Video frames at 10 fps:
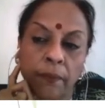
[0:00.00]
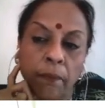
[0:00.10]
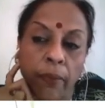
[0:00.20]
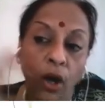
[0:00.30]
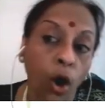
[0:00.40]

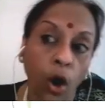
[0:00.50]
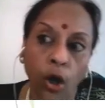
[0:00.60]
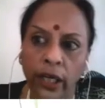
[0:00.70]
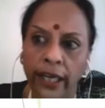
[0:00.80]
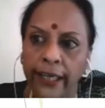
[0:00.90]

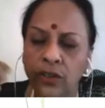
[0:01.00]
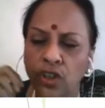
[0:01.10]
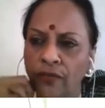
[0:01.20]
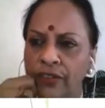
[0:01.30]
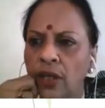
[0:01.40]
Blown
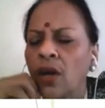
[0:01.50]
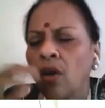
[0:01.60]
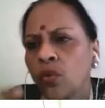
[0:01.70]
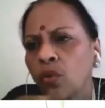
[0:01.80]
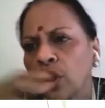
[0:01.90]
hinge of his.
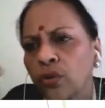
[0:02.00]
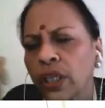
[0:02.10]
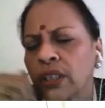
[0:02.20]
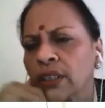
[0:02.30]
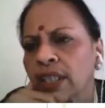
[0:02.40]
Who do you
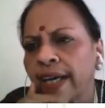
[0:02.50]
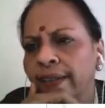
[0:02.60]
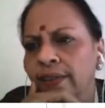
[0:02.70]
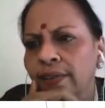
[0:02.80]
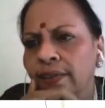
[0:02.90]
think this
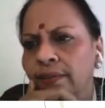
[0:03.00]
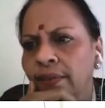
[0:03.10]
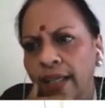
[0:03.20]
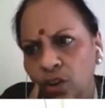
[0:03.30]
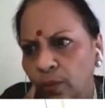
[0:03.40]
guy is?
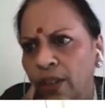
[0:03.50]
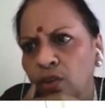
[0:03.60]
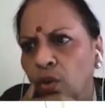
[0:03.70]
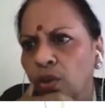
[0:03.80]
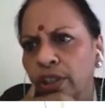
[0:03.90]
Has to be
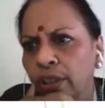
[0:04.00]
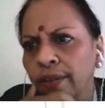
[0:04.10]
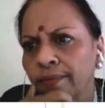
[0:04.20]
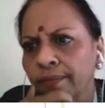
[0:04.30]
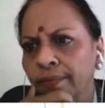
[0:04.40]
a soldier, na?